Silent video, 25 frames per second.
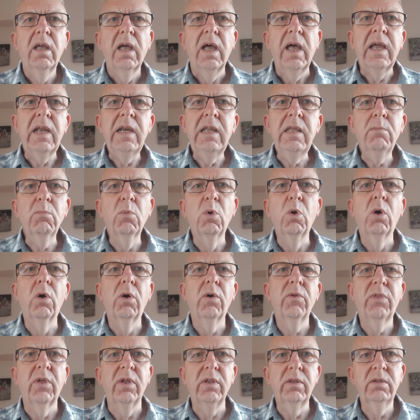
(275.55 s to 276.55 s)
any
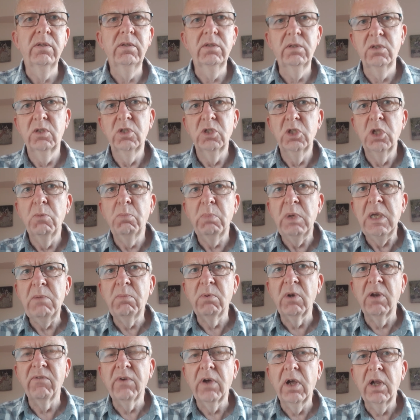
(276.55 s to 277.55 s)
more than the
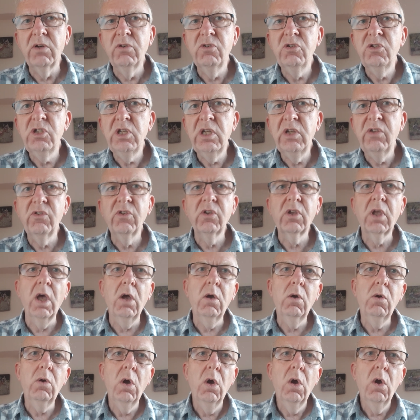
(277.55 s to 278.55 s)
people of 100 years
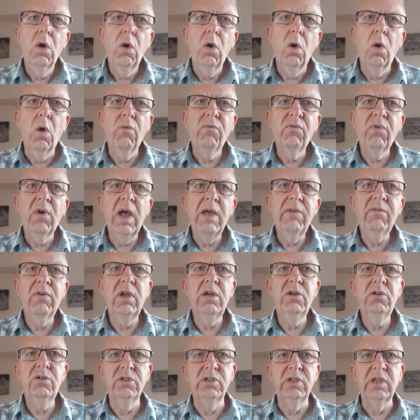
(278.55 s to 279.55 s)
ago or
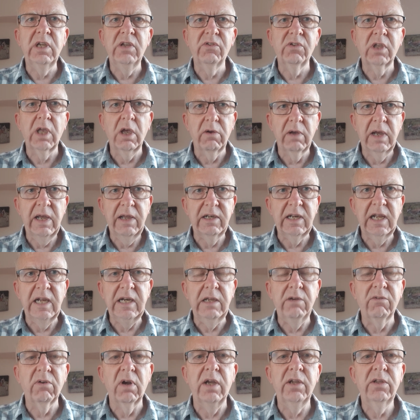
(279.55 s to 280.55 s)
500 years ago had
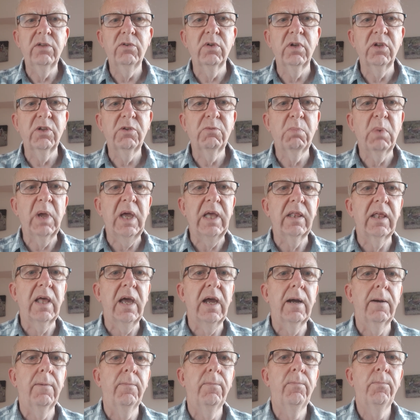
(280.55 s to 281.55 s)
any right to expect
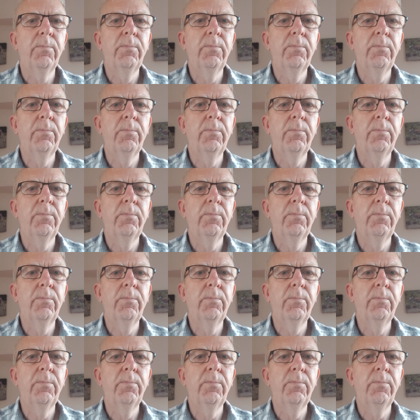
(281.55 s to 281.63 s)
that.